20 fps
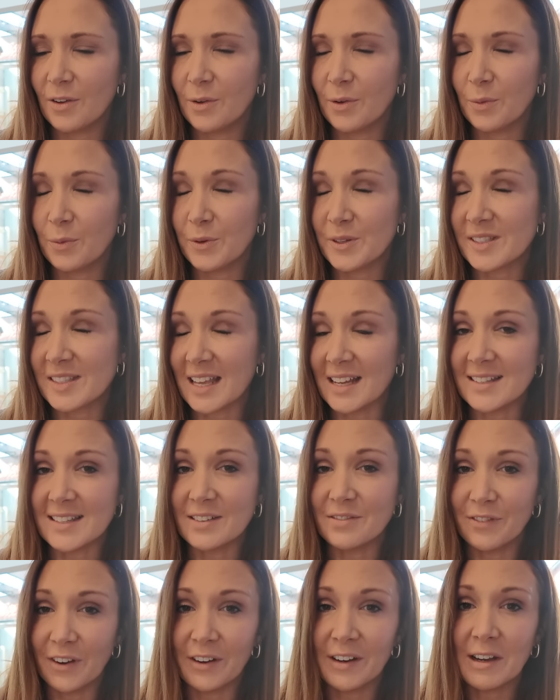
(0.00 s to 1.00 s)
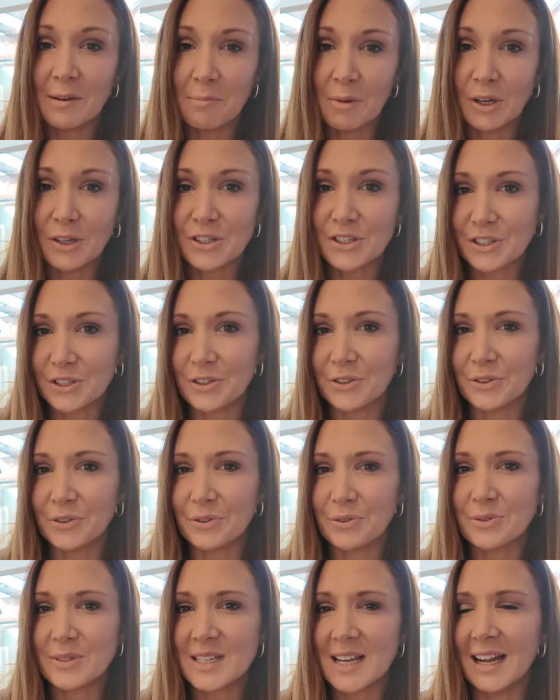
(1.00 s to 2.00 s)
was getting very
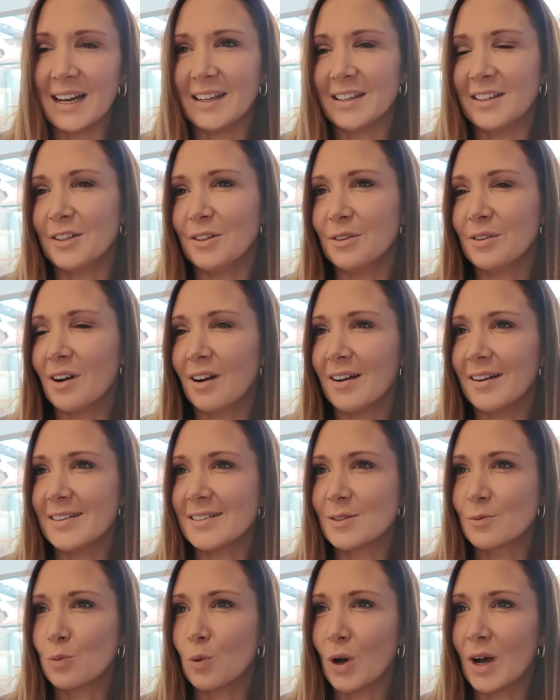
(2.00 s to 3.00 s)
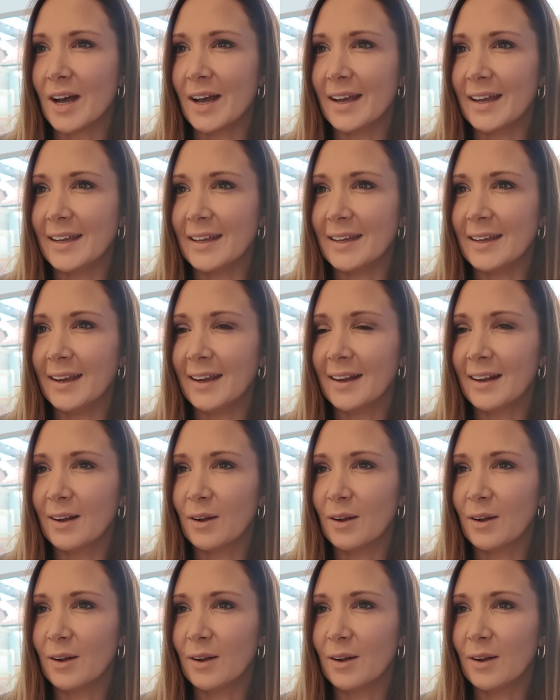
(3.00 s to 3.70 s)
emotional telling you guys why